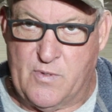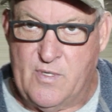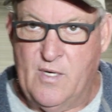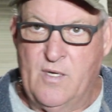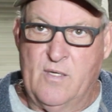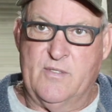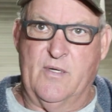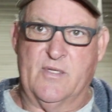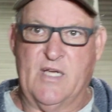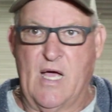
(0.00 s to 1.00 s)
one
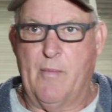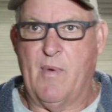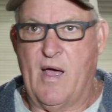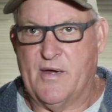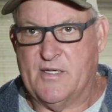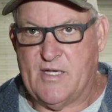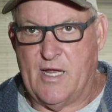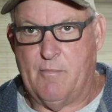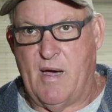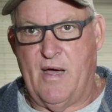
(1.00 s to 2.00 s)
till the time I
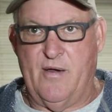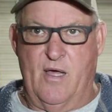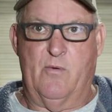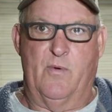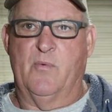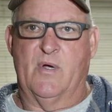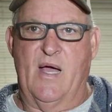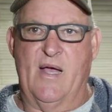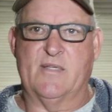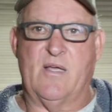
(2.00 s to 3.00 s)
decide to buy another one. Well
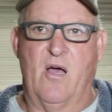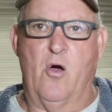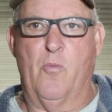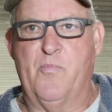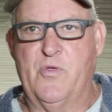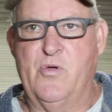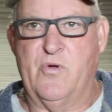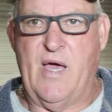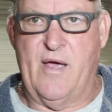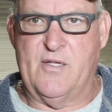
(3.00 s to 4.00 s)
guys, I hope
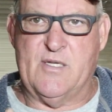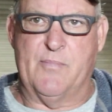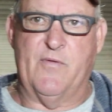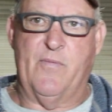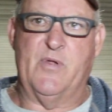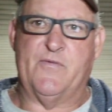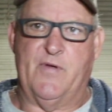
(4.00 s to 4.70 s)
you gained something from this